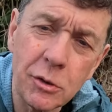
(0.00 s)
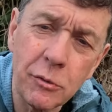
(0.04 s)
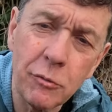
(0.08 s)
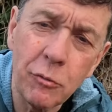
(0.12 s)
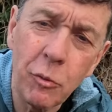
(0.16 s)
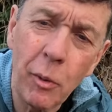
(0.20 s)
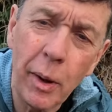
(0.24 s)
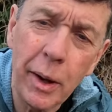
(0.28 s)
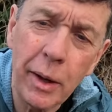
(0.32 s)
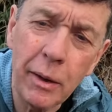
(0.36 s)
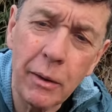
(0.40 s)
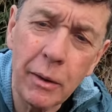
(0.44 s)

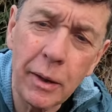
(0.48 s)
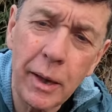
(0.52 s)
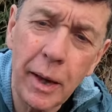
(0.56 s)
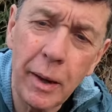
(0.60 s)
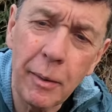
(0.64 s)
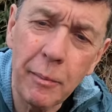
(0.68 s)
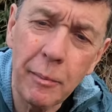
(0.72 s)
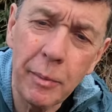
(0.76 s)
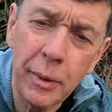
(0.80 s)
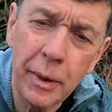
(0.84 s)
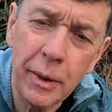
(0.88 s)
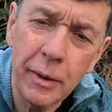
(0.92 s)
of wild
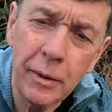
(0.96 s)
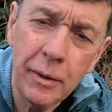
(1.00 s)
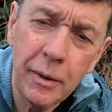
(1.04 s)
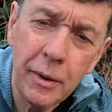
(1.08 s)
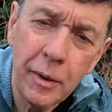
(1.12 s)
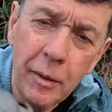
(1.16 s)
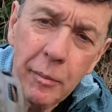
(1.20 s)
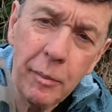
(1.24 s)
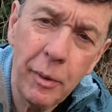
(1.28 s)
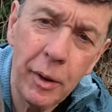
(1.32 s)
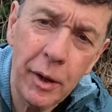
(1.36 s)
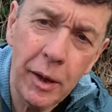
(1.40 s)
camping,
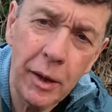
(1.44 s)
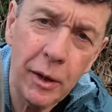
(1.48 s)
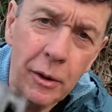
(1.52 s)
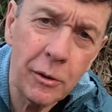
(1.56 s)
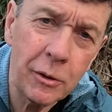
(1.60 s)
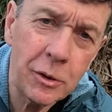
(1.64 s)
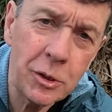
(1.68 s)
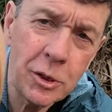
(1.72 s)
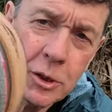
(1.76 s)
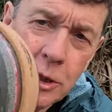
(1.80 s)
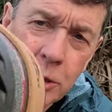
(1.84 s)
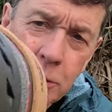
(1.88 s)
but it
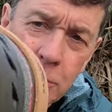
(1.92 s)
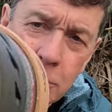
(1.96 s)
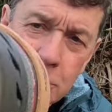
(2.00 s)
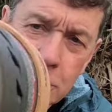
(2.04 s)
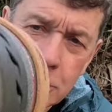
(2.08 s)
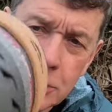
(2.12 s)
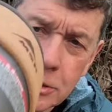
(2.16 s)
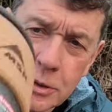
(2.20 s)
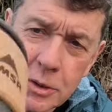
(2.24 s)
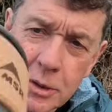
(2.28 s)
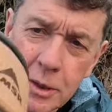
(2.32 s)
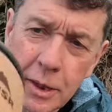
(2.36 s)
looks
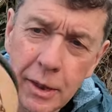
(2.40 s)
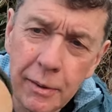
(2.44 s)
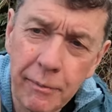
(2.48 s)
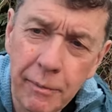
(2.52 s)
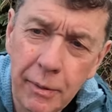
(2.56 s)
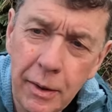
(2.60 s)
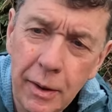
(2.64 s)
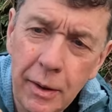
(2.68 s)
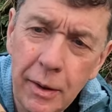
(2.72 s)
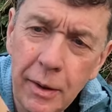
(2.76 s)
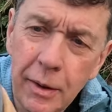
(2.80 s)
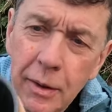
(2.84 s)
used, doesn't it?
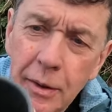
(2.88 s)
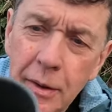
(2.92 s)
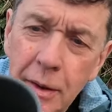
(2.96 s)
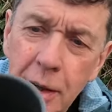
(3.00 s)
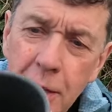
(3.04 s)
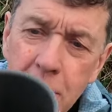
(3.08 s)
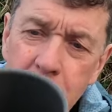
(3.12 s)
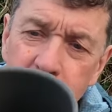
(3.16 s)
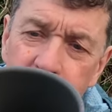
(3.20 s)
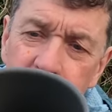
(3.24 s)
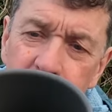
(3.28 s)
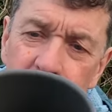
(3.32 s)

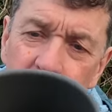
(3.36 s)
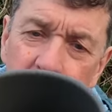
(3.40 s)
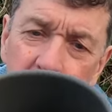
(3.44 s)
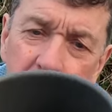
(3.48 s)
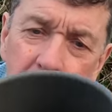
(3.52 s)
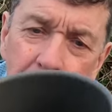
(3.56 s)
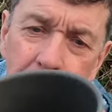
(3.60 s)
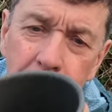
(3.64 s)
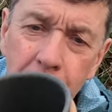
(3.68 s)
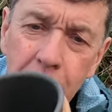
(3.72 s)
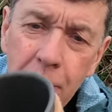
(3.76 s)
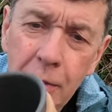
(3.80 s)
That's
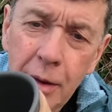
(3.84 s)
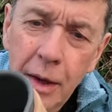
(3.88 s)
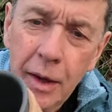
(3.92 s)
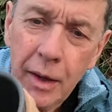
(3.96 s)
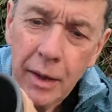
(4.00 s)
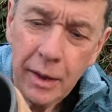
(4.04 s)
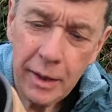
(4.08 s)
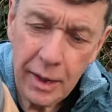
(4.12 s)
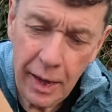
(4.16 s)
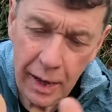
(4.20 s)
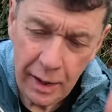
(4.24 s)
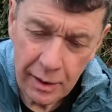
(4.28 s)
fine.
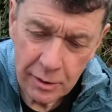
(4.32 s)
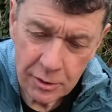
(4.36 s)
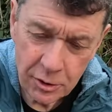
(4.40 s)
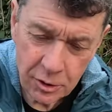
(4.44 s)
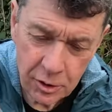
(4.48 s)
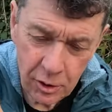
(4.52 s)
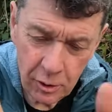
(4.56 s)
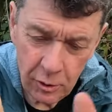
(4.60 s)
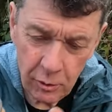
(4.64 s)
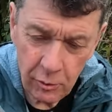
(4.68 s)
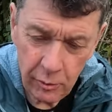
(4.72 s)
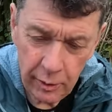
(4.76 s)
Yeah,
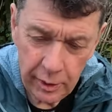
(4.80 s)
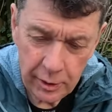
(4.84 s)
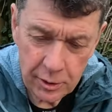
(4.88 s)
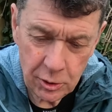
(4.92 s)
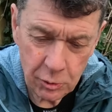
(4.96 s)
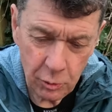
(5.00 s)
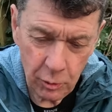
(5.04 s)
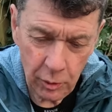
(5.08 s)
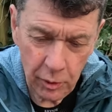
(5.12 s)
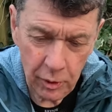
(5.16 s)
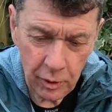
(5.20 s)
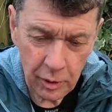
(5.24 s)
so
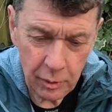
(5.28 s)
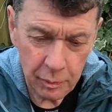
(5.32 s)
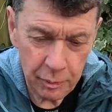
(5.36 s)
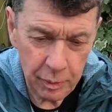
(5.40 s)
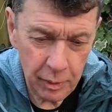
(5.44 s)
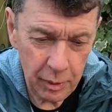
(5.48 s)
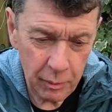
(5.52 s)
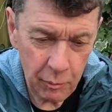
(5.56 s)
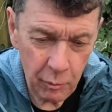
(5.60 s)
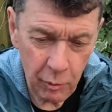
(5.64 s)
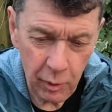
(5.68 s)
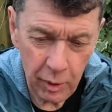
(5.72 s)
it's worked
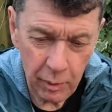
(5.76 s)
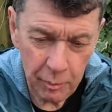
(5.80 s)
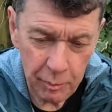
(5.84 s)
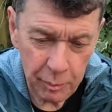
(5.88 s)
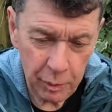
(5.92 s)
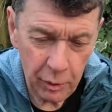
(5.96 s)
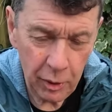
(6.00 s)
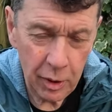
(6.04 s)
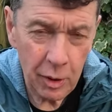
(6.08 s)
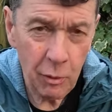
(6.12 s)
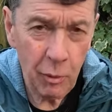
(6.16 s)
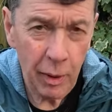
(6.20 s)

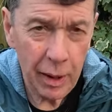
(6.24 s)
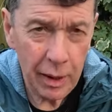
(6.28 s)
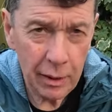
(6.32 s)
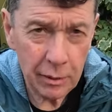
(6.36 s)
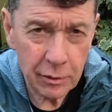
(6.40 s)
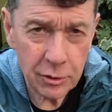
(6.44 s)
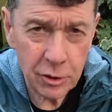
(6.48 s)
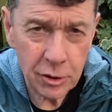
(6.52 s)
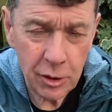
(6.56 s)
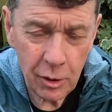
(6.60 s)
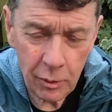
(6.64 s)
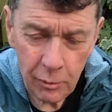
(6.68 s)
pretty
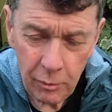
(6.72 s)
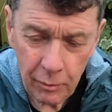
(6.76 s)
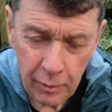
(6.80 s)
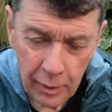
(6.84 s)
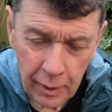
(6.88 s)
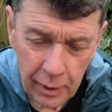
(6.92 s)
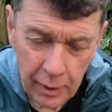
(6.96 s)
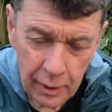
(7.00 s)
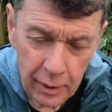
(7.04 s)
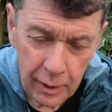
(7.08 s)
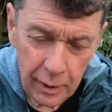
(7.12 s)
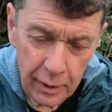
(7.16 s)
well. So
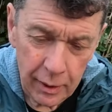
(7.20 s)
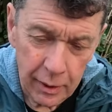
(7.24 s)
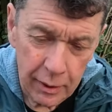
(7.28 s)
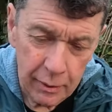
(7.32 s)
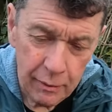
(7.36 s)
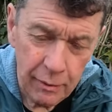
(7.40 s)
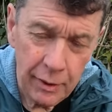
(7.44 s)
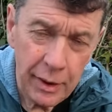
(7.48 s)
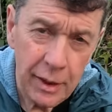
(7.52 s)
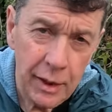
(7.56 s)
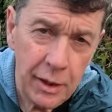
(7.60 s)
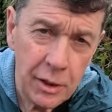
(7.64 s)

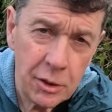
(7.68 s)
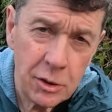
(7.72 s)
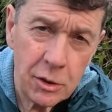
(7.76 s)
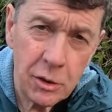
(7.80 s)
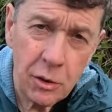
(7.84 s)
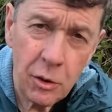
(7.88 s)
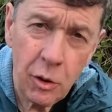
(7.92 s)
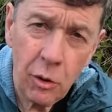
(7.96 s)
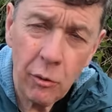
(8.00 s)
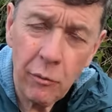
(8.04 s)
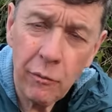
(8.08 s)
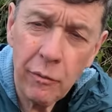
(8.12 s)
these
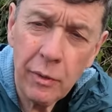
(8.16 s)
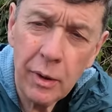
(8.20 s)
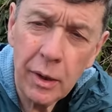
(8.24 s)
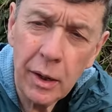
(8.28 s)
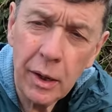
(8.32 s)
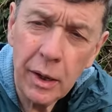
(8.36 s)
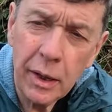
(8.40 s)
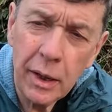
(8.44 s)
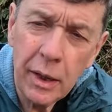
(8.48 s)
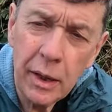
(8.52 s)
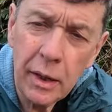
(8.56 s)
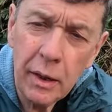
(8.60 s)

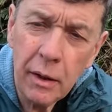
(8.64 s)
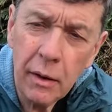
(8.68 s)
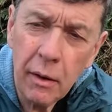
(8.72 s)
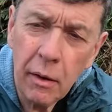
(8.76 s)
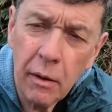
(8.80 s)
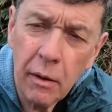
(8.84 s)
currently